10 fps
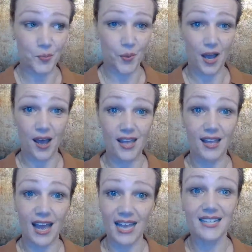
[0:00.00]
by
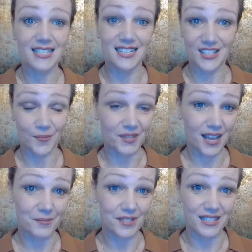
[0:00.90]
actually
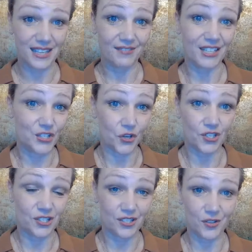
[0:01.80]
sometimes giving
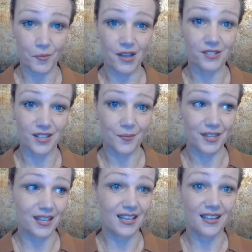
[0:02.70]
choices about
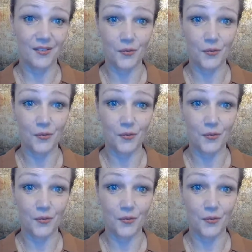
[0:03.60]
something